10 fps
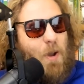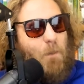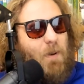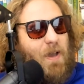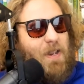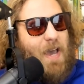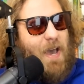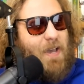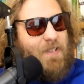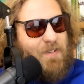But
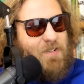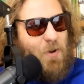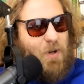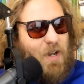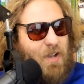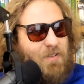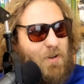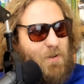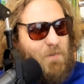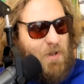it's a no-cut
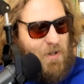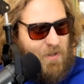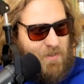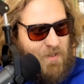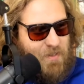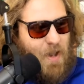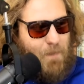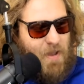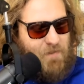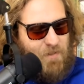tournament. It's a
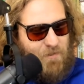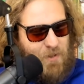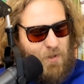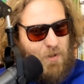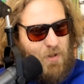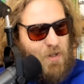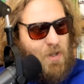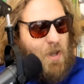top-heavy field.